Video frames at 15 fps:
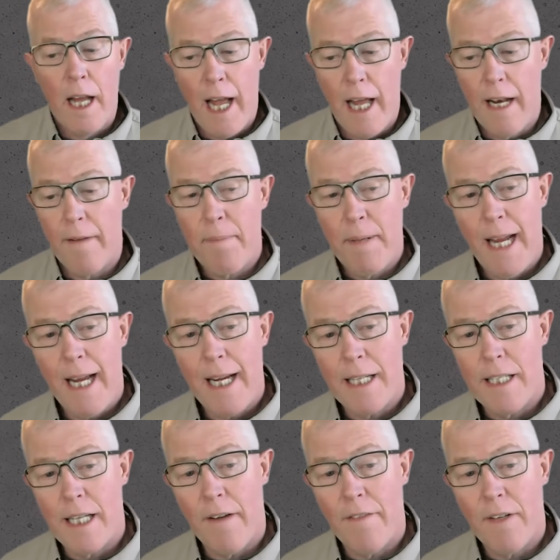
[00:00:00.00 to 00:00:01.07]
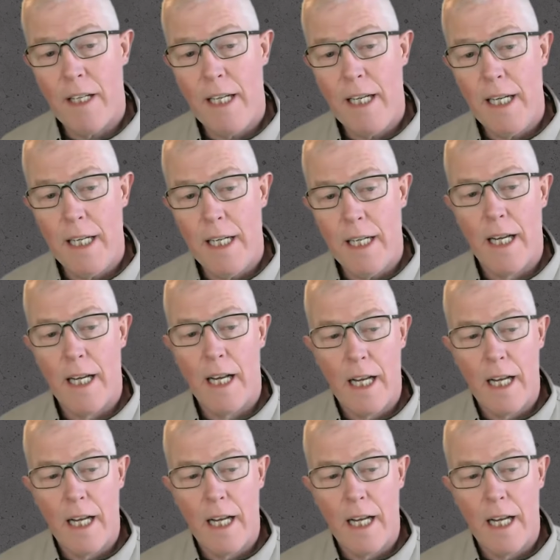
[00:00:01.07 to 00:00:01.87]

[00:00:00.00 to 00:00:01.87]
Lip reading: NFPA 70E